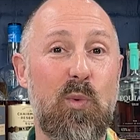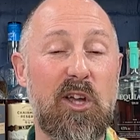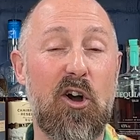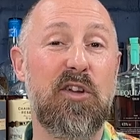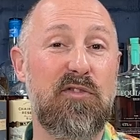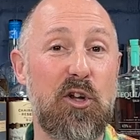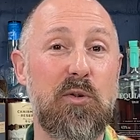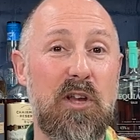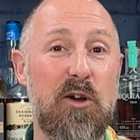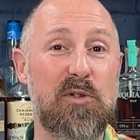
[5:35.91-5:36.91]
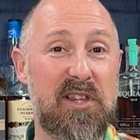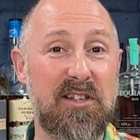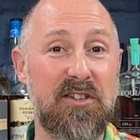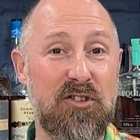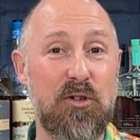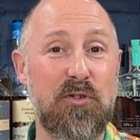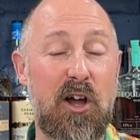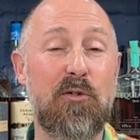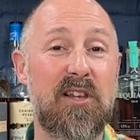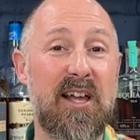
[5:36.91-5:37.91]
We kind of do know
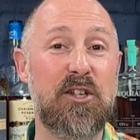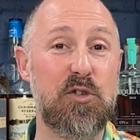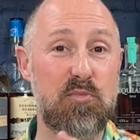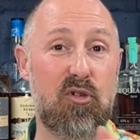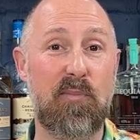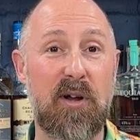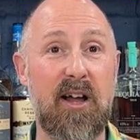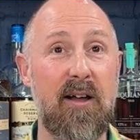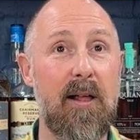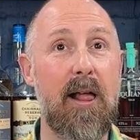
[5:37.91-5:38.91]
that they use proper